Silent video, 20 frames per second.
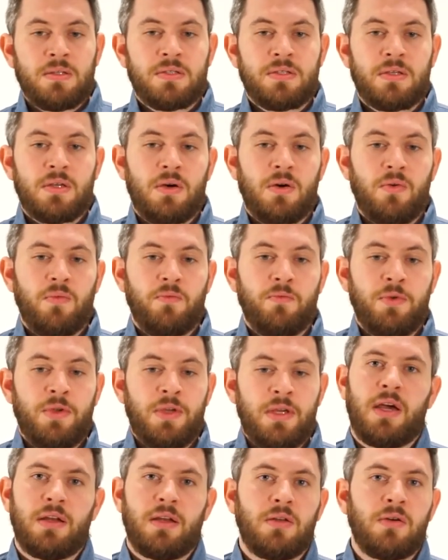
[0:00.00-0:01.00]
So
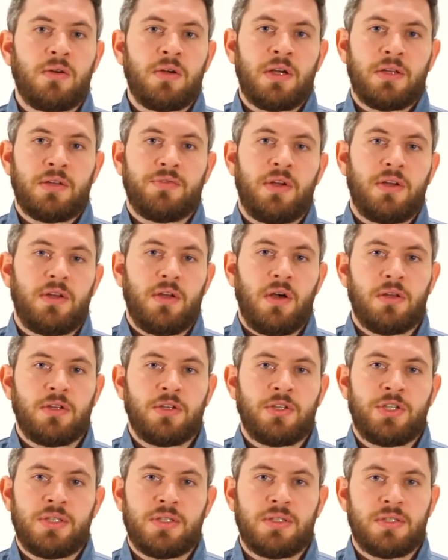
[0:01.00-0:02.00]
we had a look at radiology